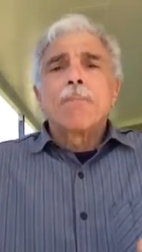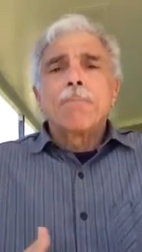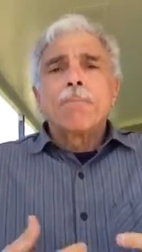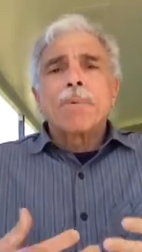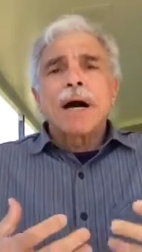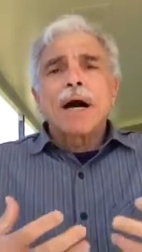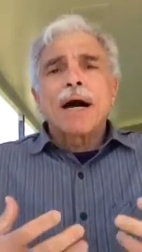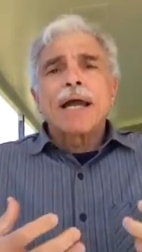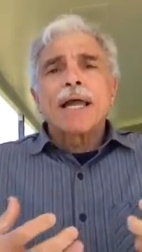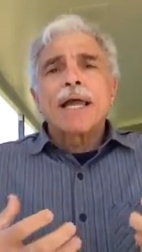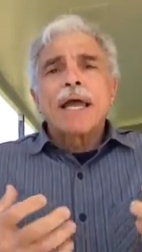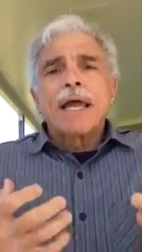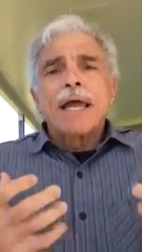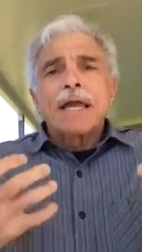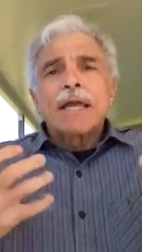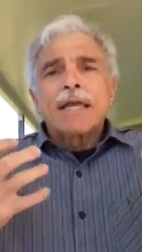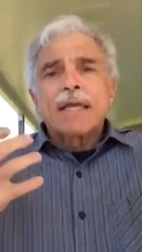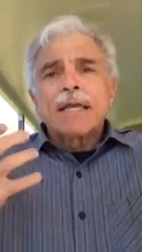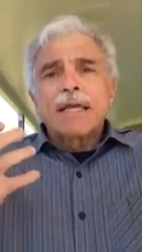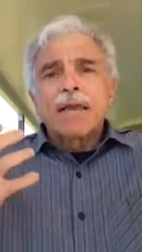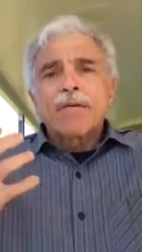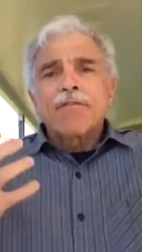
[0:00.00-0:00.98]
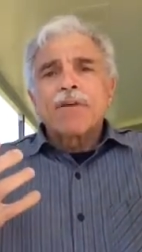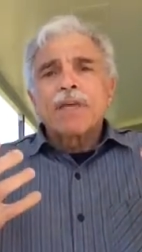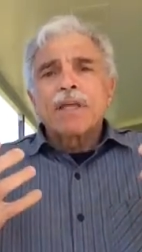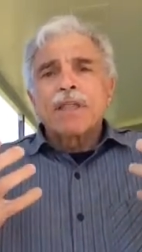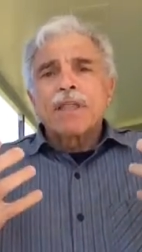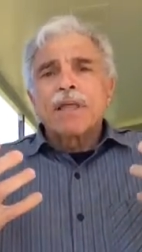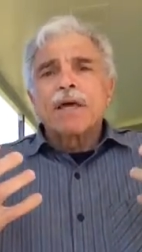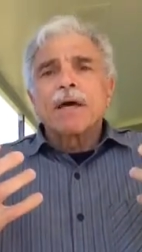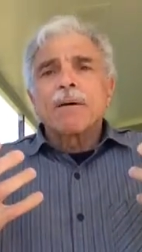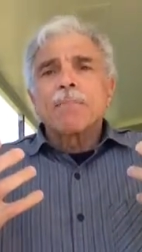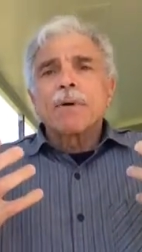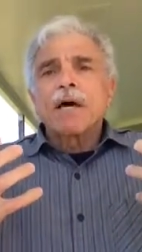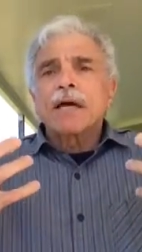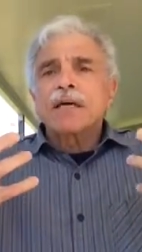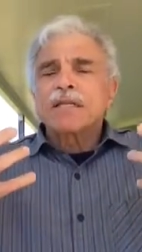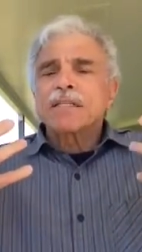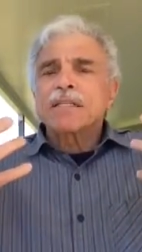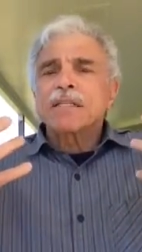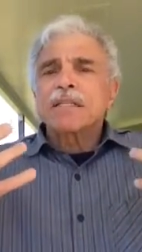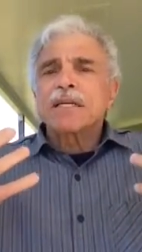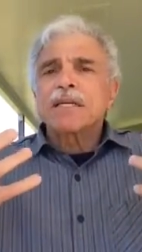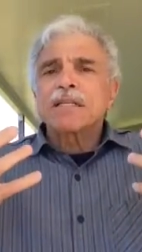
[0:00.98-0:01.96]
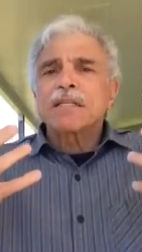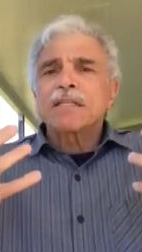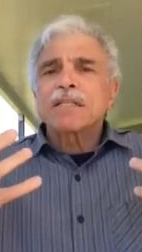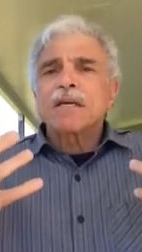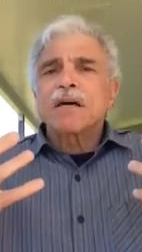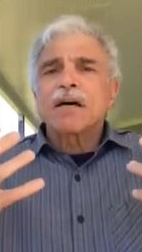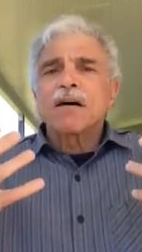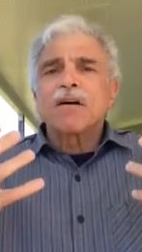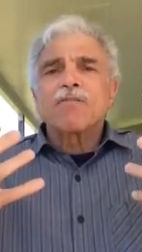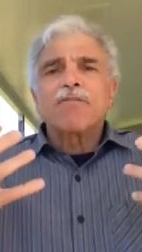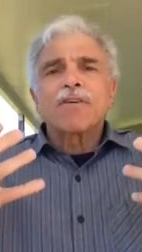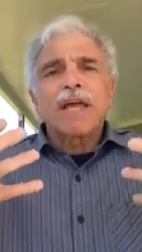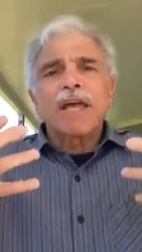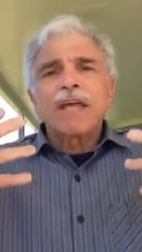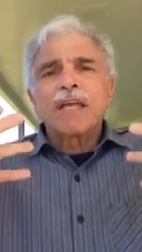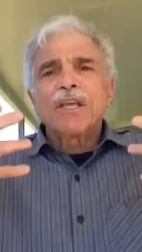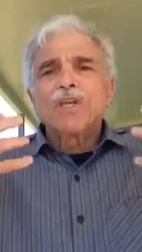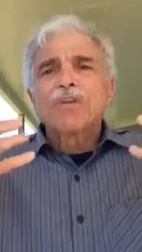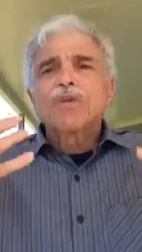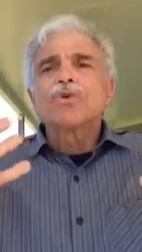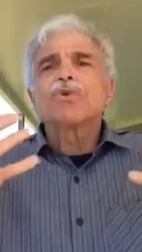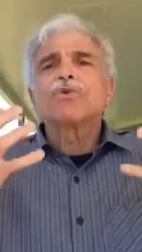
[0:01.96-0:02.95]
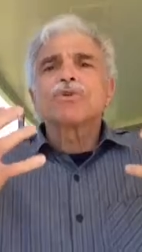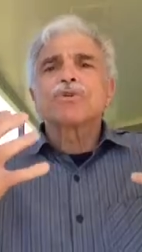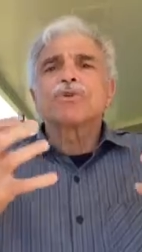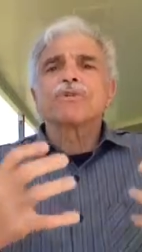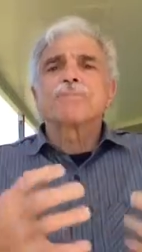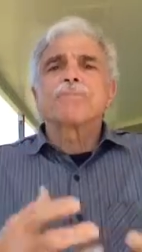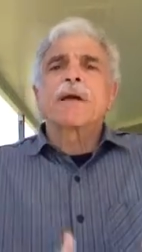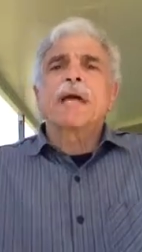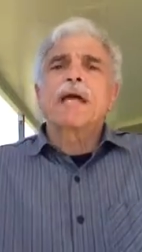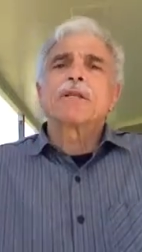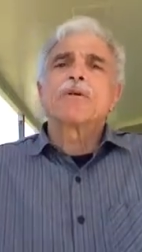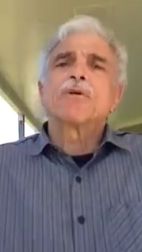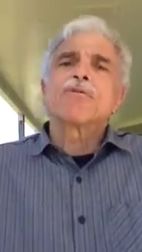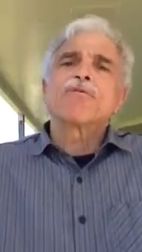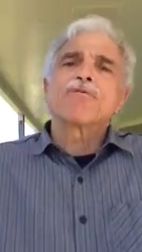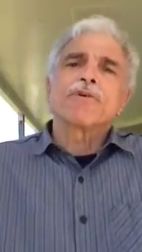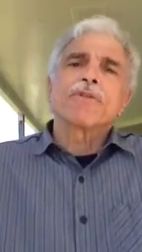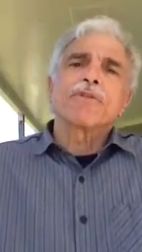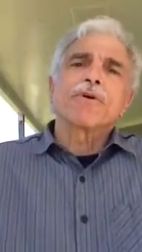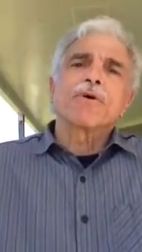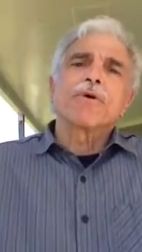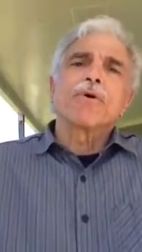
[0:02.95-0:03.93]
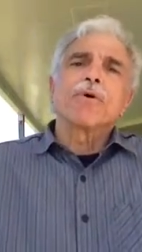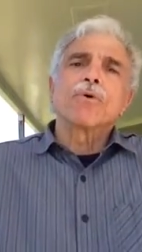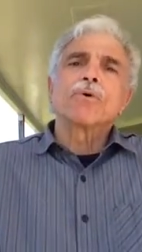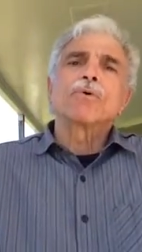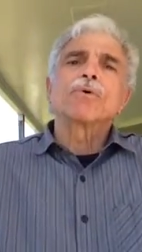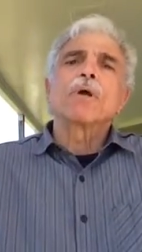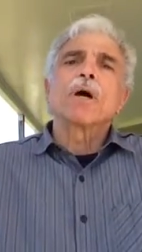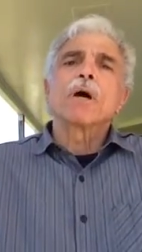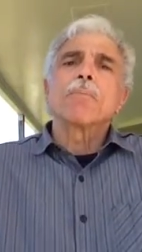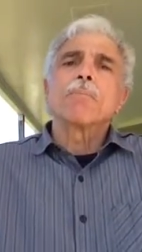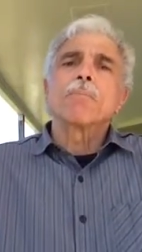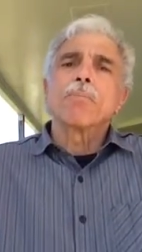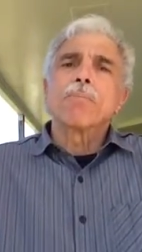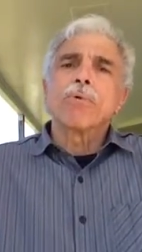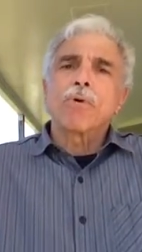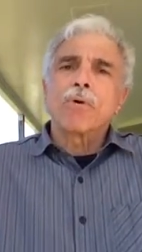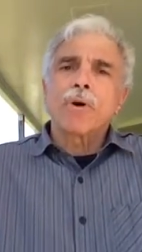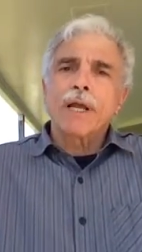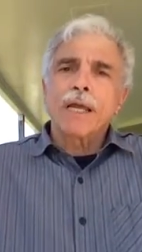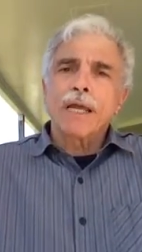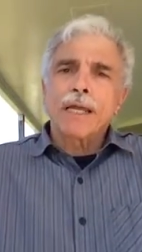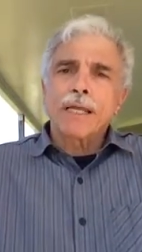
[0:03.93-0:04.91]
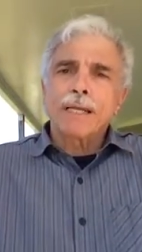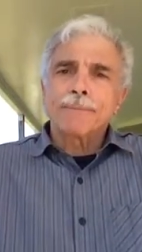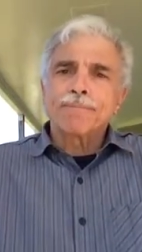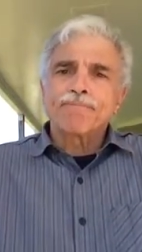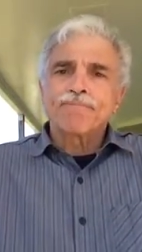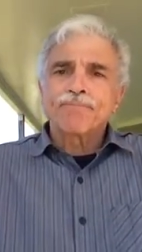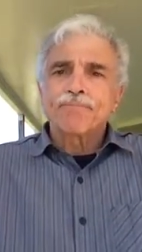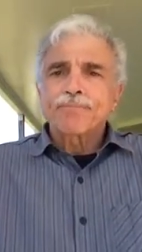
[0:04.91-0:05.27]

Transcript: by giving them a sense of a user's manual for their own brain